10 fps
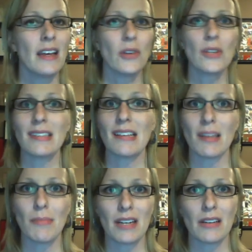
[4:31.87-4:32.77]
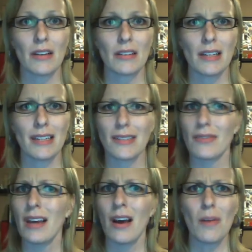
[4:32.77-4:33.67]
You just say something along the lines
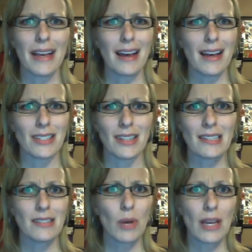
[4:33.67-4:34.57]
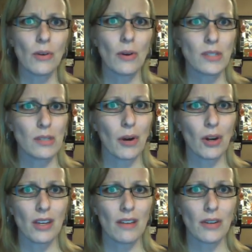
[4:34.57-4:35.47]
of, oh my gosh, that's why you host a
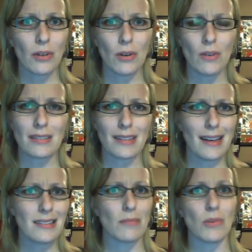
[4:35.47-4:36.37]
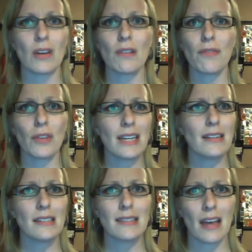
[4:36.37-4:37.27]
party of your own. It's awesome. You get free
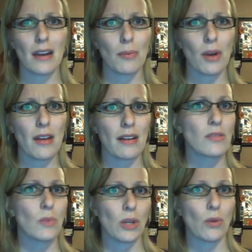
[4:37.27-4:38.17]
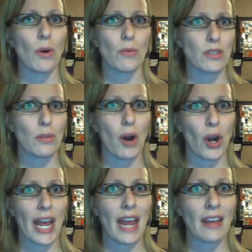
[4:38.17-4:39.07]
and discounted products when you host a
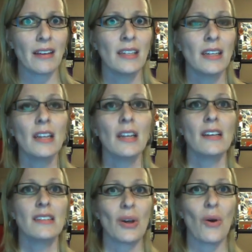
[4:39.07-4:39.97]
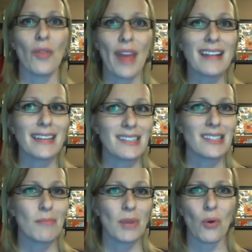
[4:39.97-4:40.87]
party. So that
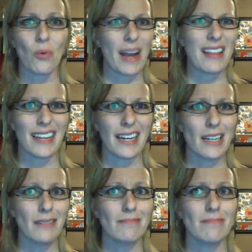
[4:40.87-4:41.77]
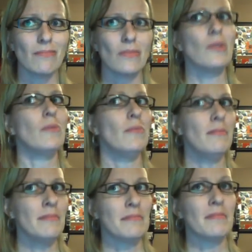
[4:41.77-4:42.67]
lets them know right there,
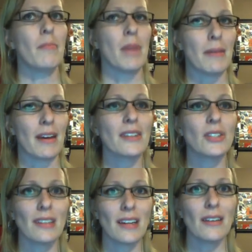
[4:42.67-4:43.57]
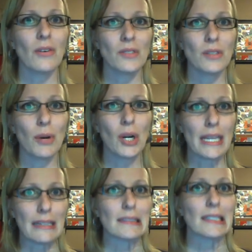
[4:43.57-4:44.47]
maybe I should kind of host a
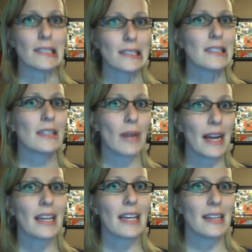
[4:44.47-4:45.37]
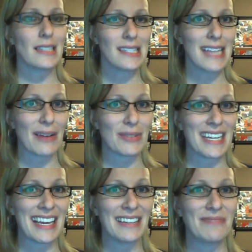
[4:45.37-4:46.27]
party. Let's see what I can get
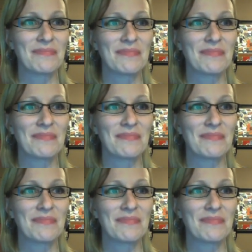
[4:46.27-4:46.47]
discounted.